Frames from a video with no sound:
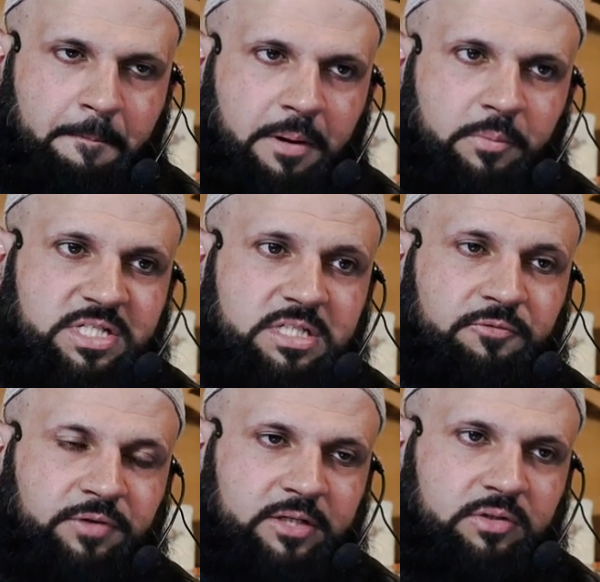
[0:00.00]
But we're just
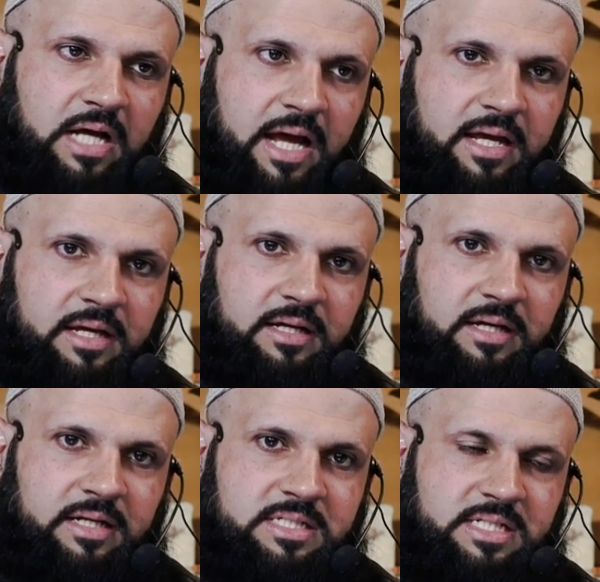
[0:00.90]
afraid to die
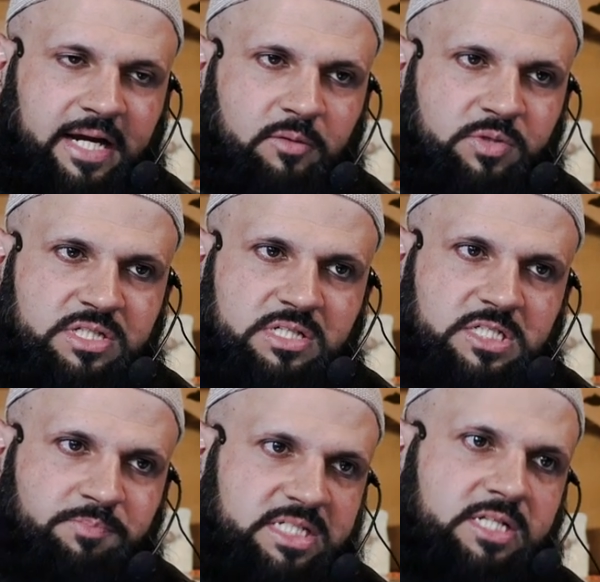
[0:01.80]
in a state which is
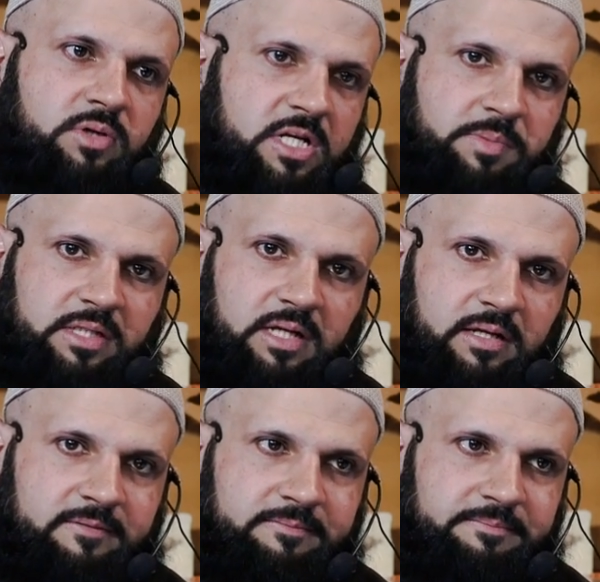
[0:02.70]
displeasing to Allah subhanahu wa
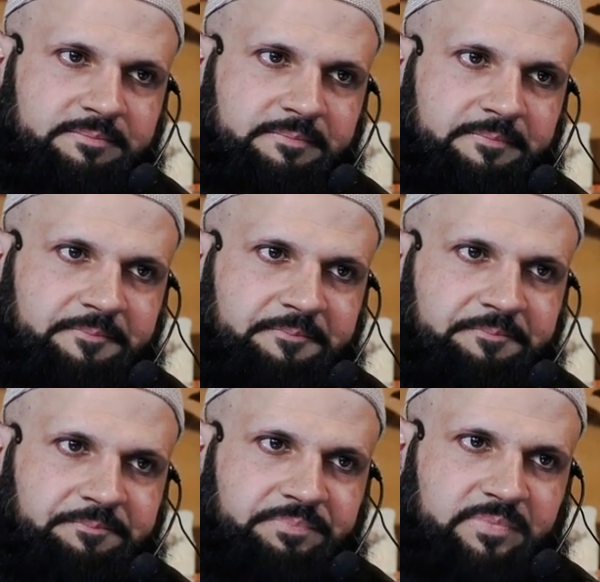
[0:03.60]
ta'ala.
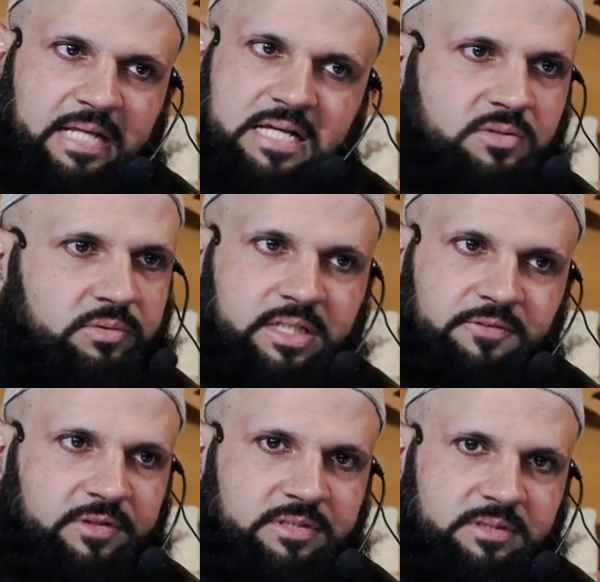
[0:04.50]
That's the only
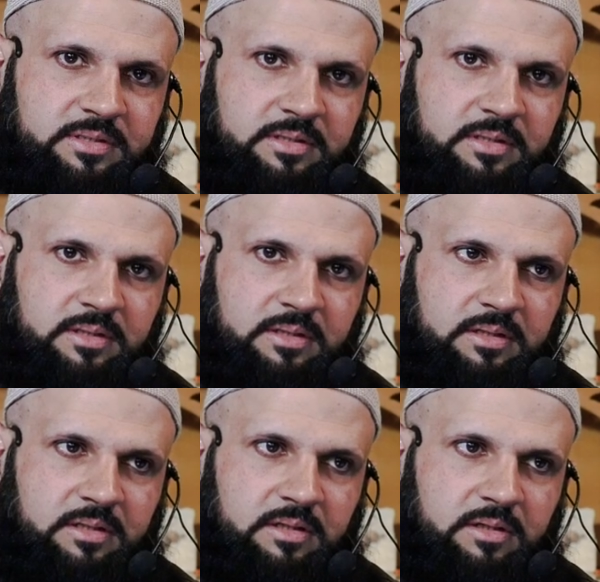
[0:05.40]
difference.
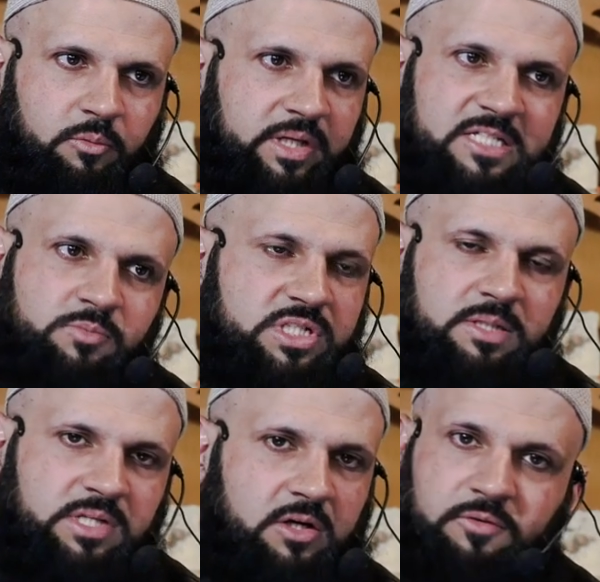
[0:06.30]
We as
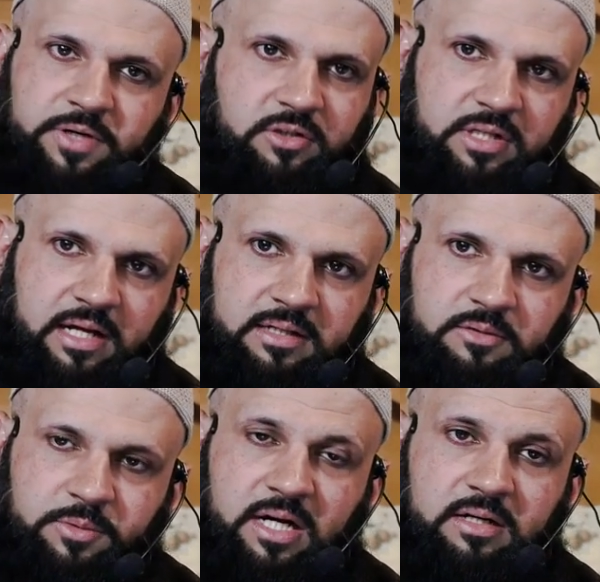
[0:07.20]
Muslims are not afraid to die.
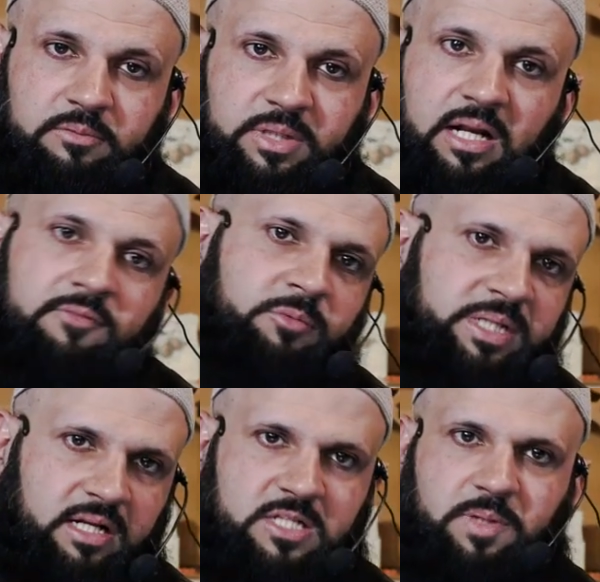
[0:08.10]
We are we love to
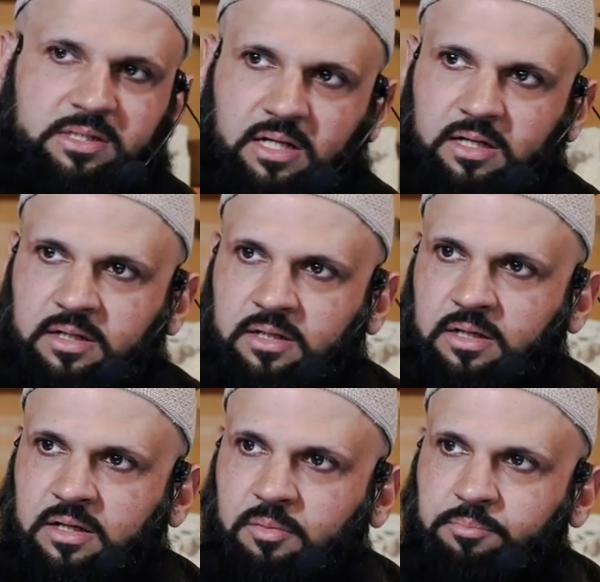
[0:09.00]
meet Allah subhanahu wa ta'ala.
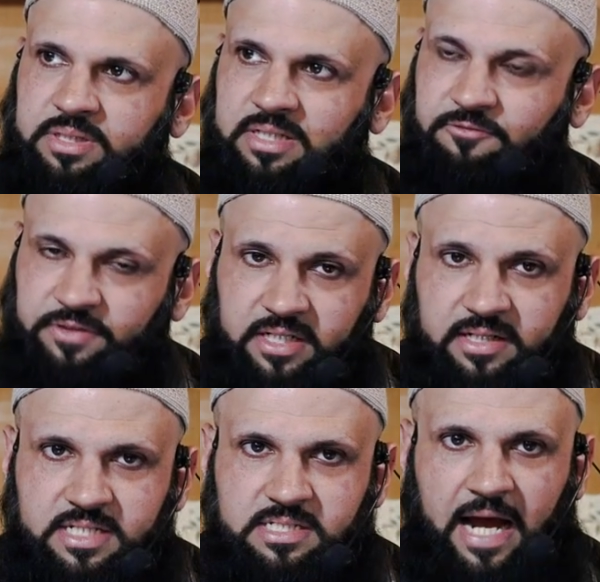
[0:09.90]
But the fear
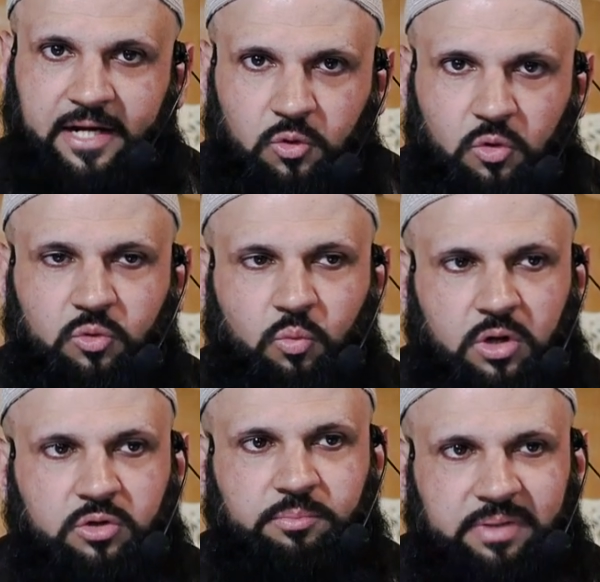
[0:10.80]
is, I don't
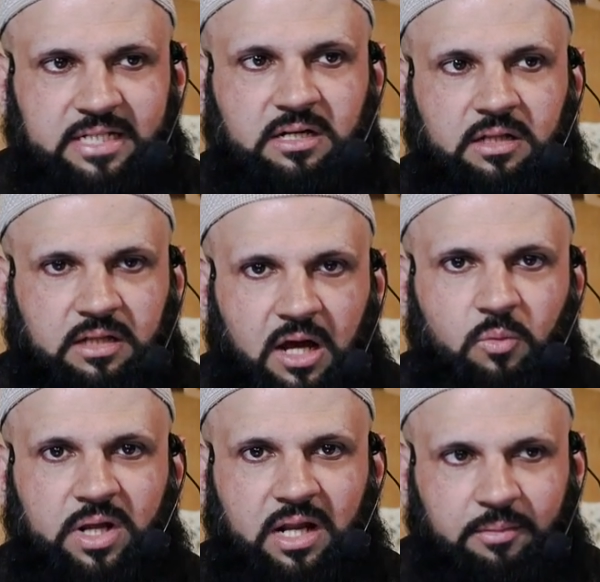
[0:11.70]
want to meet Allah
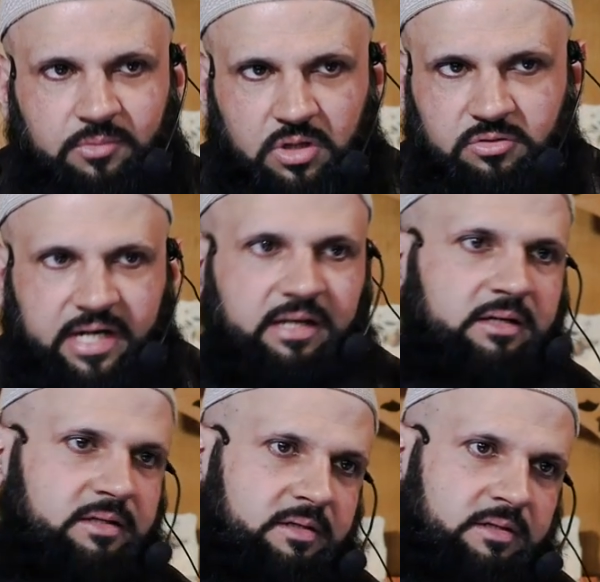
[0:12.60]
when I'm not ready,
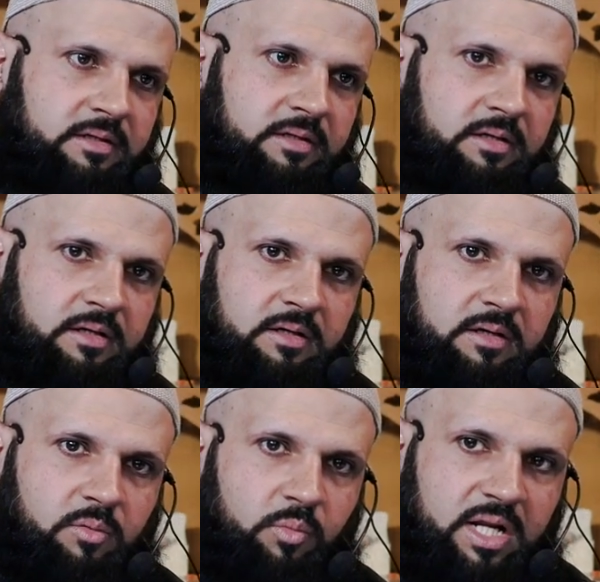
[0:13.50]

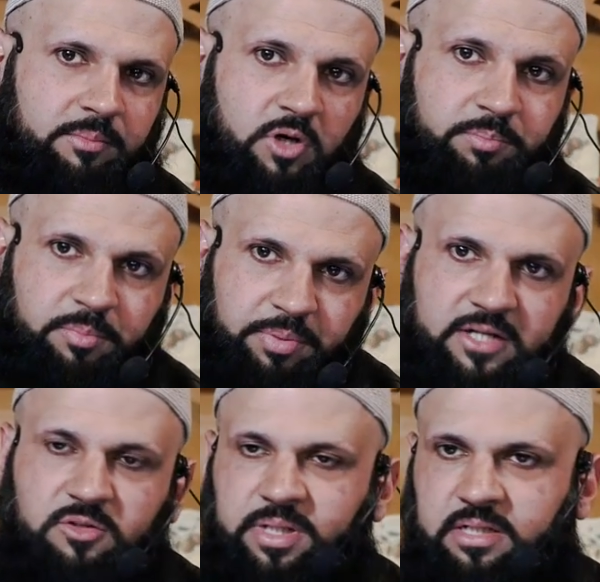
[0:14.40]
when I'm not
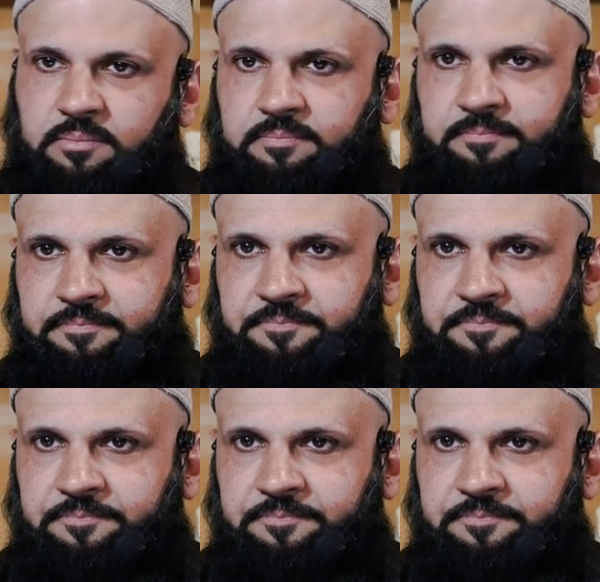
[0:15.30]
prepared to meet Him.